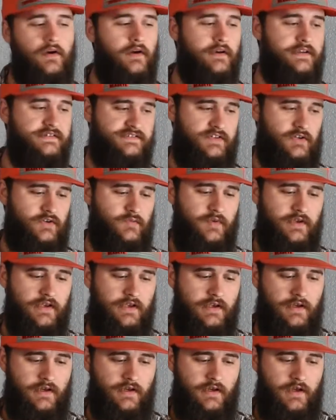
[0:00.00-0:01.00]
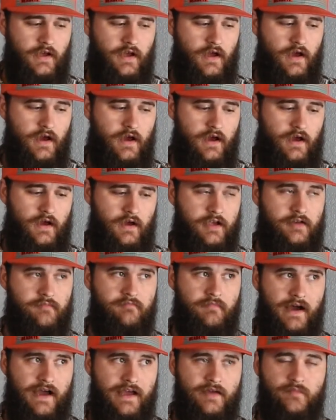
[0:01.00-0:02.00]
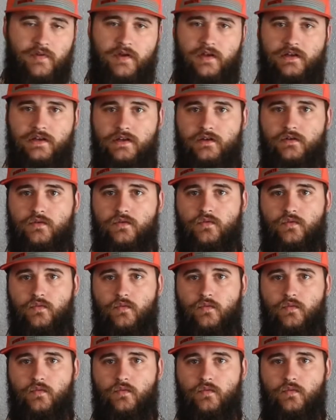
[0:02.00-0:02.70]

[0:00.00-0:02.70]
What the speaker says: is going to be, in my opinion,